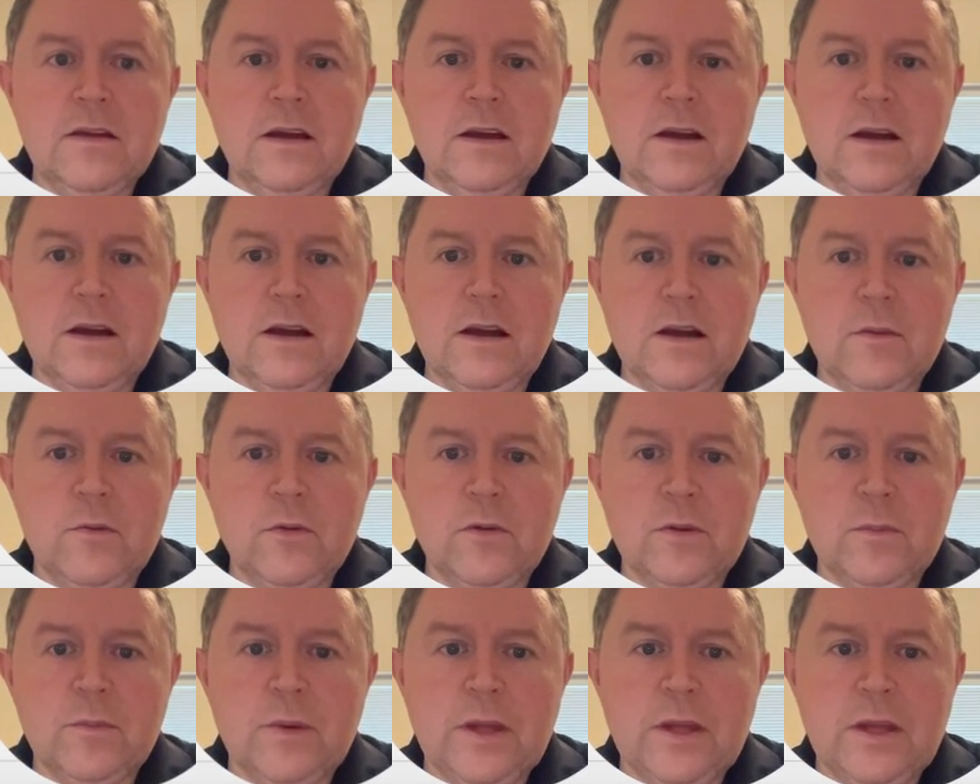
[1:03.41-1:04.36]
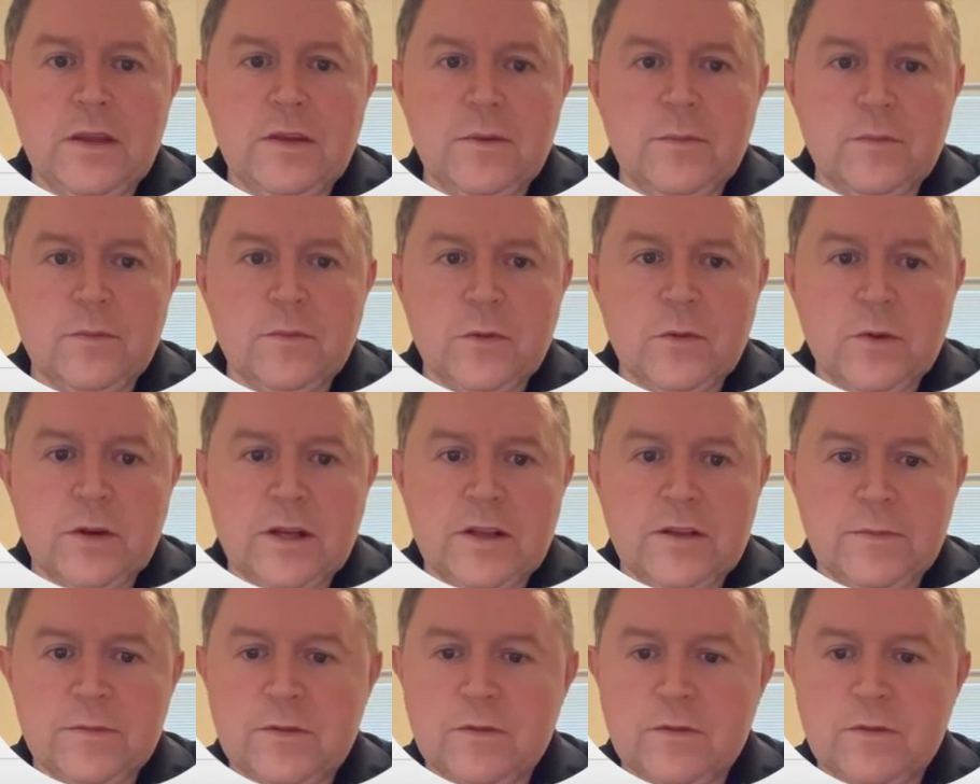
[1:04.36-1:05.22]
and we're going to play them. We're going to get them to